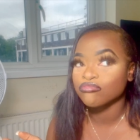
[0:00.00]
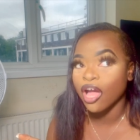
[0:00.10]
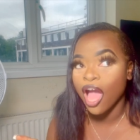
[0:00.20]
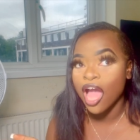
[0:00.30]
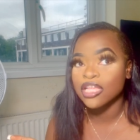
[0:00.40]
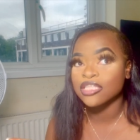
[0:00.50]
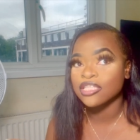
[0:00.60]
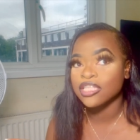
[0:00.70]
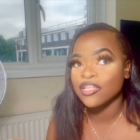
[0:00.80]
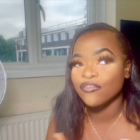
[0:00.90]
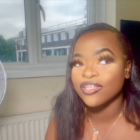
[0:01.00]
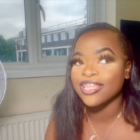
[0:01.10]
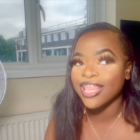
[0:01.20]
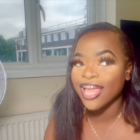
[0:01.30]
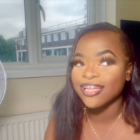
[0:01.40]
and
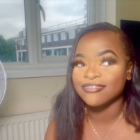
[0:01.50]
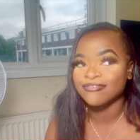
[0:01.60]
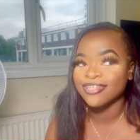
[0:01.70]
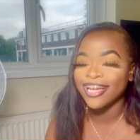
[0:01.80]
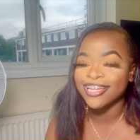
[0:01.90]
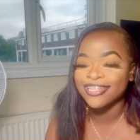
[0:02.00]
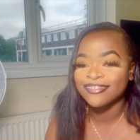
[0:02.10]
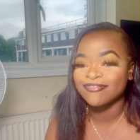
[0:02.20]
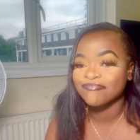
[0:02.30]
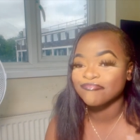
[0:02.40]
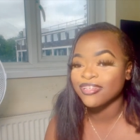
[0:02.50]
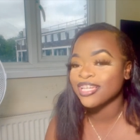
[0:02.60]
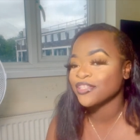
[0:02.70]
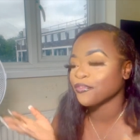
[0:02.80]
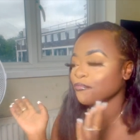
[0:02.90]
even then, like
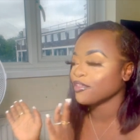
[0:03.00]
it's from